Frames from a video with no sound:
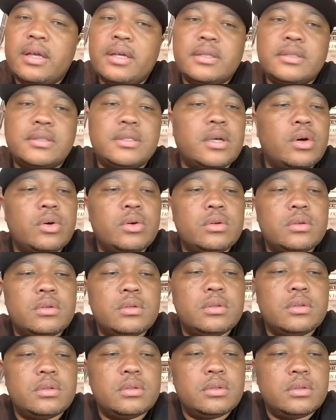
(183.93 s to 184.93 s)
So
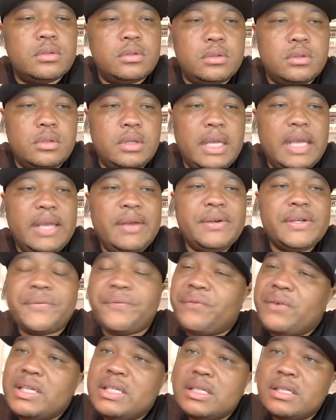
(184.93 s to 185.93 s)
he was
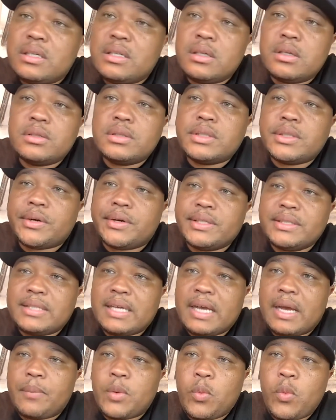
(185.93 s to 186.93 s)
feeling a little certain
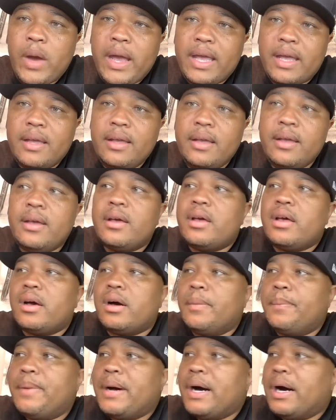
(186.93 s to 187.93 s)
type of way
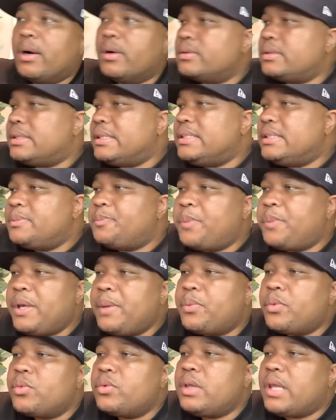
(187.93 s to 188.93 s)
about these
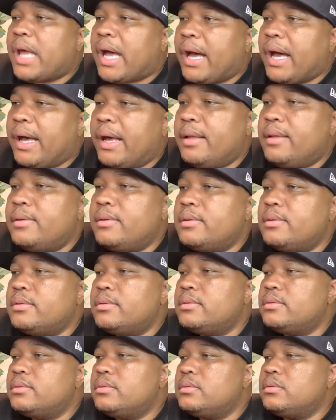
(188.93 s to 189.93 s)
people not
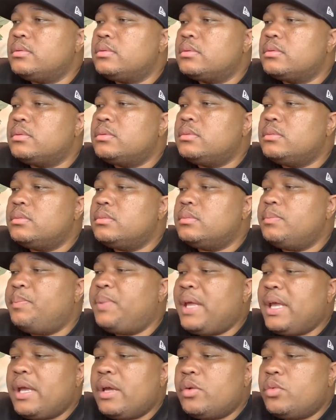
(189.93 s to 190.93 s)

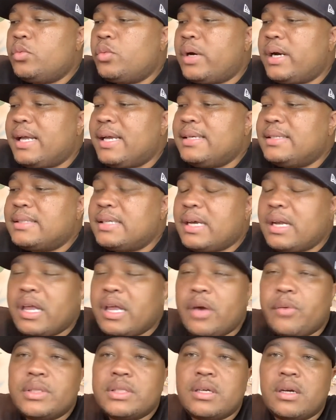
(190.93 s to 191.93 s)
being where they said they
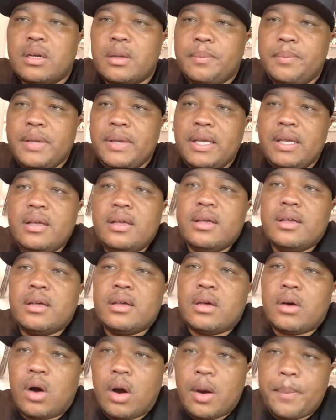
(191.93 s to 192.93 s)
was going to be,
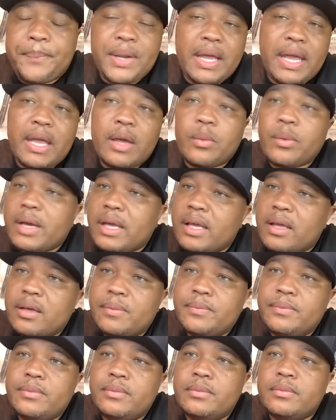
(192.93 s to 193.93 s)
or playing with
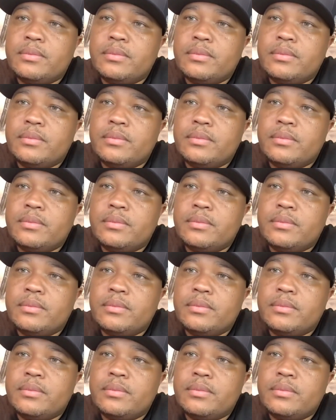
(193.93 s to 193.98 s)
him